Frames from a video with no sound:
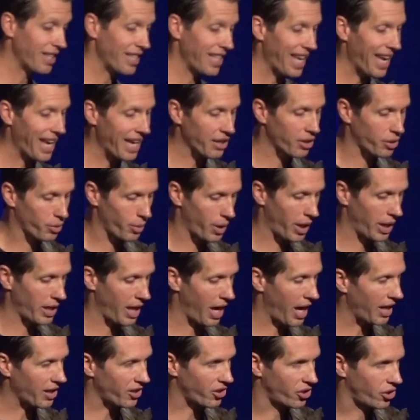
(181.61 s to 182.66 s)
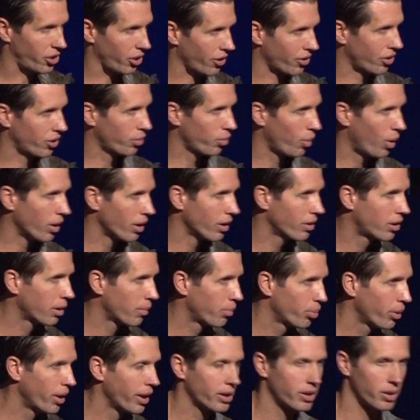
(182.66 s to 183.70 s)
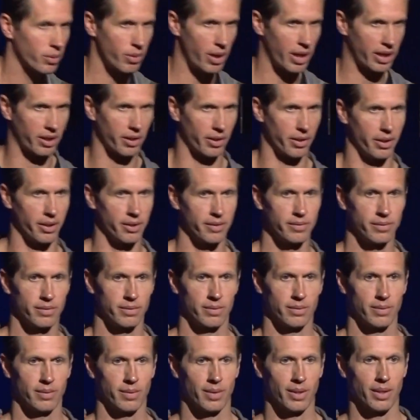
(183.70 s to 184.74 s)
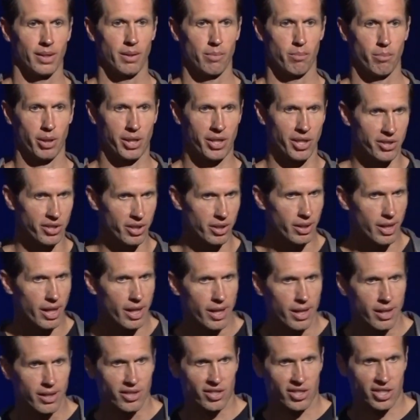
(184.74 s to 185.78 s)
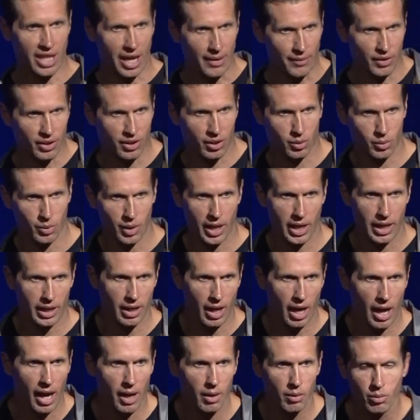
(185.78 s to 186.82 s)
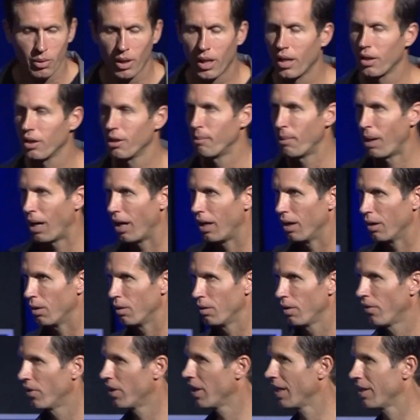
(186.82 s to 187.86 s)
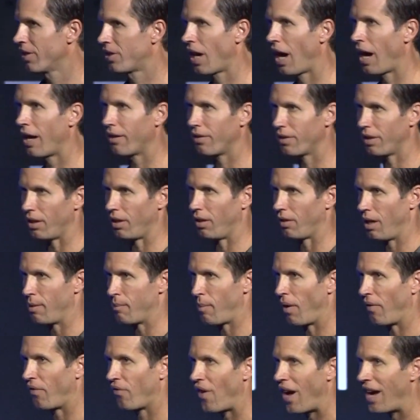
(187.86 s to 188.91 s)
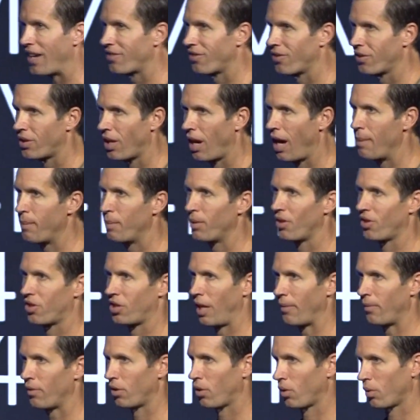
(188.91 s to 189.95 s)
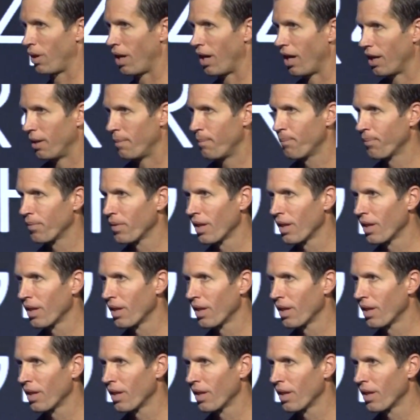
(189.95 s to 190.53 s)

the eighth grade, I just wanted to break the record. Because in the seventh grade, I ran the mile the entire year, and my fastest time in the seventh grade